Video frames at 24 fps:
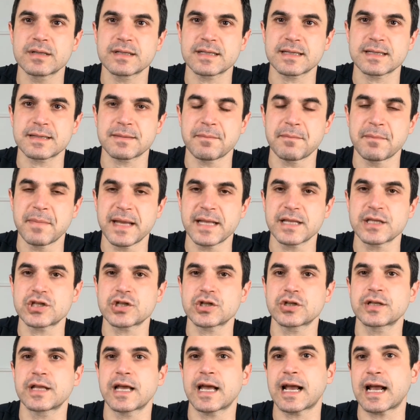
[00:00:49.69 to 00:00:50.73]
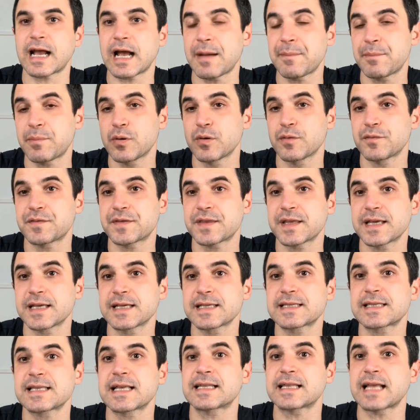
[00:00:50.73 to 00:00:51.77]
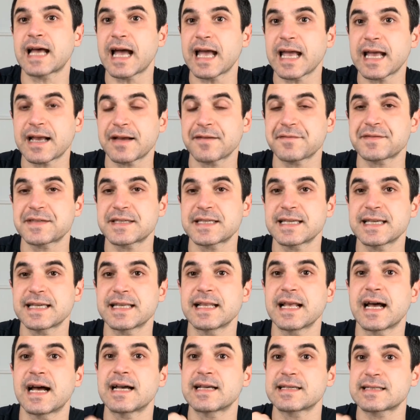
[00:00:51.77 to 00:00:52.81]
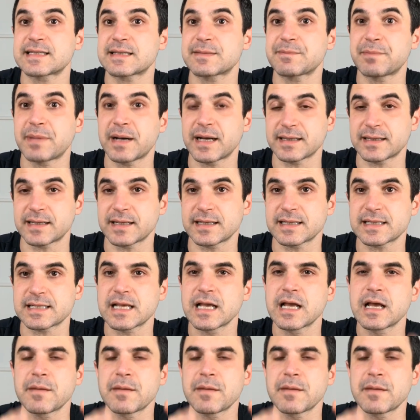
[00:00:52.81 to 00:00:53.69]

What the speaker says: mention a couple of things that I have seen as patterns.